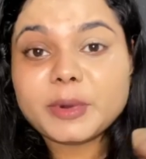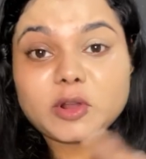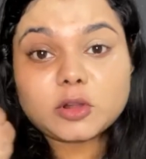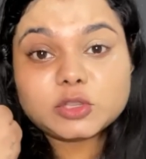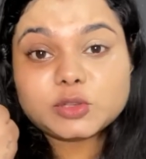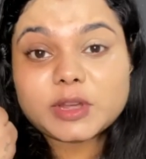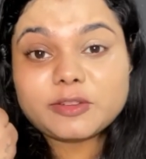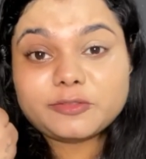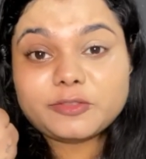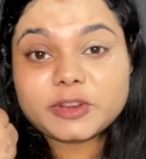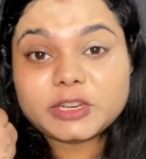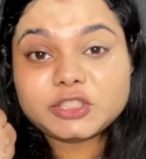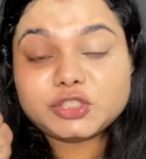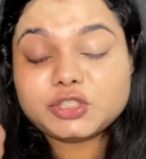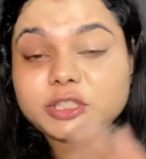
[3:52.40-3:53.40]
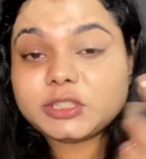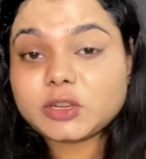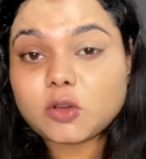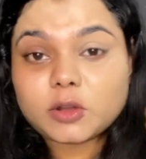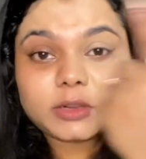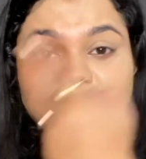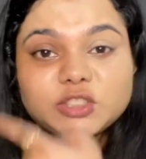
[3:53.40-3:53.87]
also I've finished it
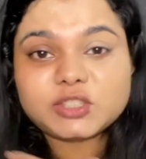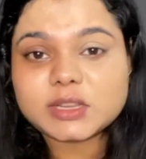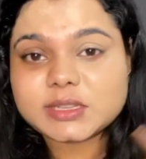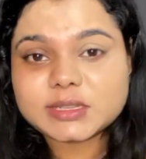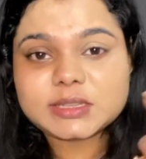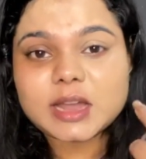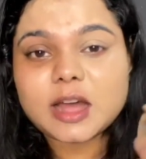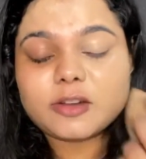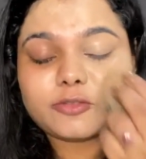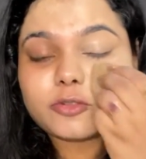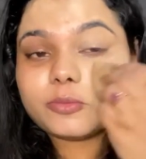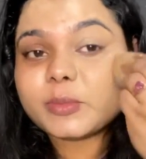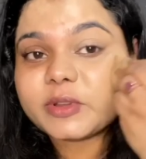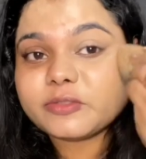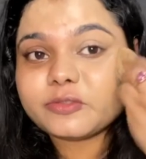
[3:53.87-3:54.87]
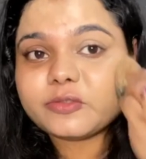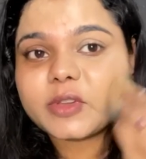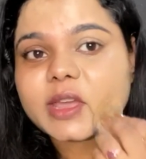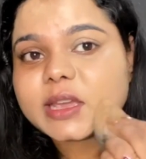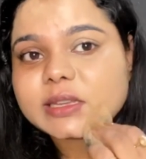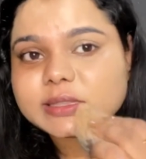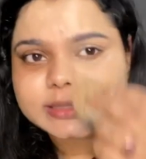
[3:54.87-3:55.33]
on just half of my
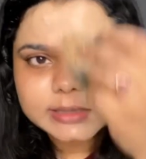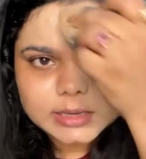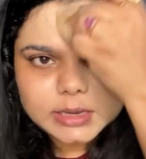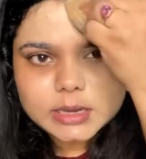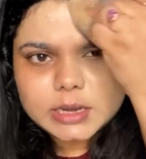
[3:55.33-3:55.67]
face